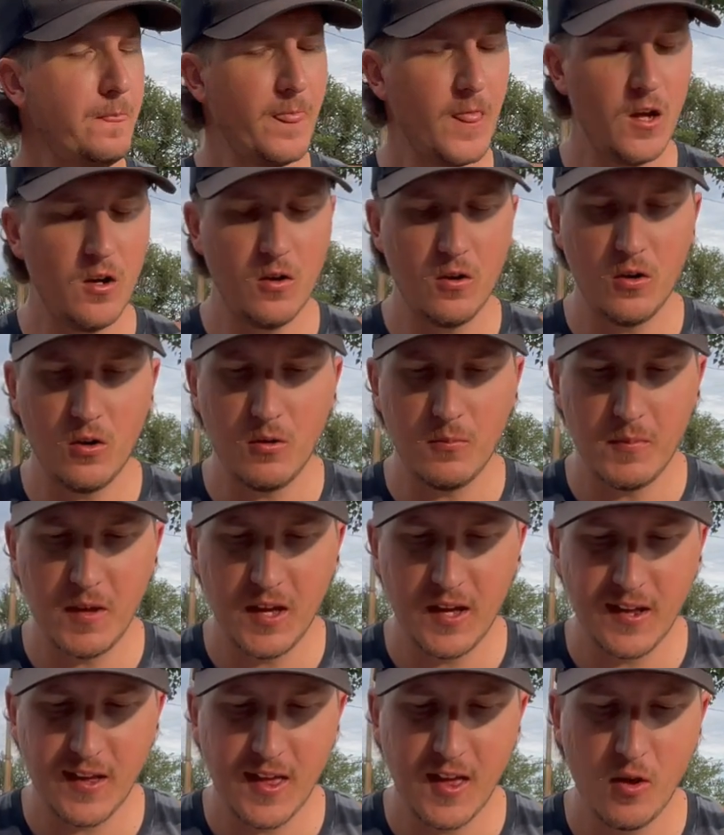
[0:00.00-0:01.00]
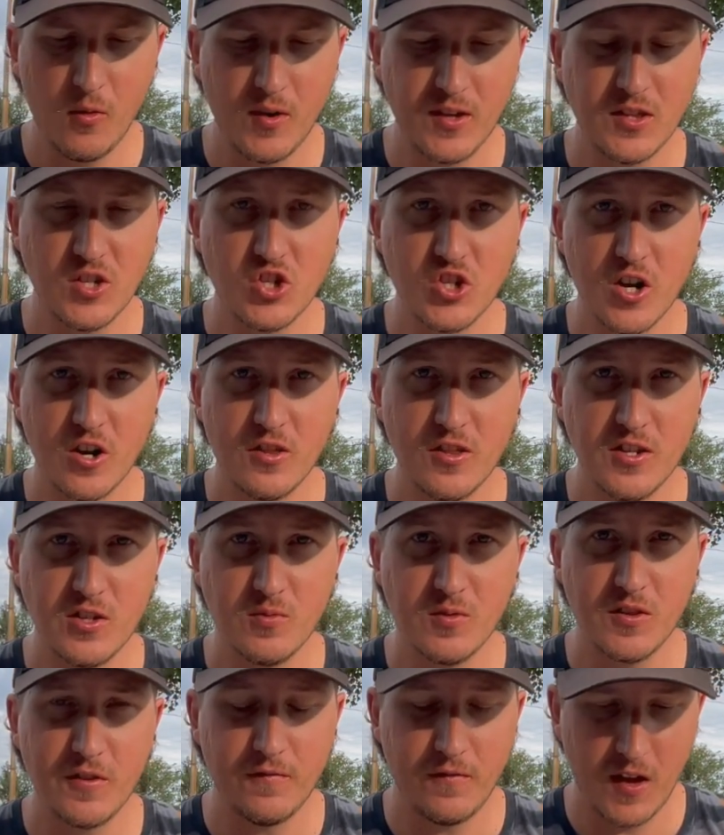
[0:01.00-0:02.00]
Oh man, I can't wait to share these
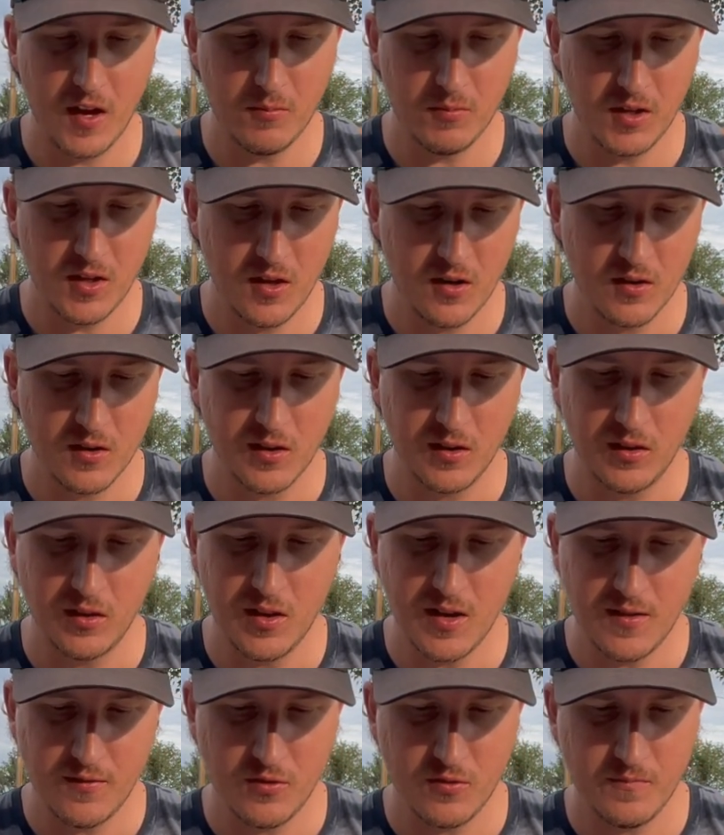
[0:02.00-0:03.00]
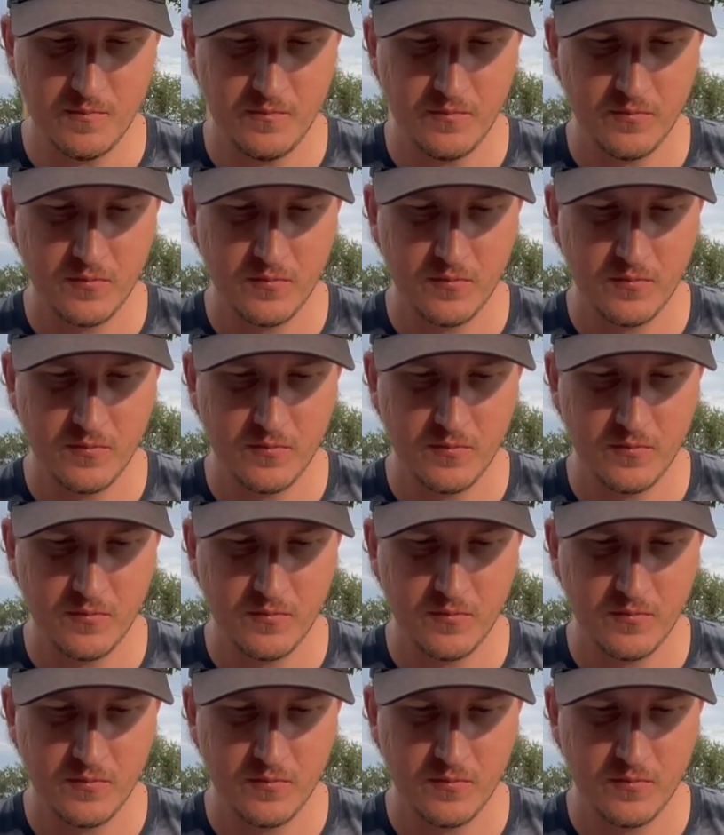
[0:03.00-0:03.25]
with the family. They're gonna love them.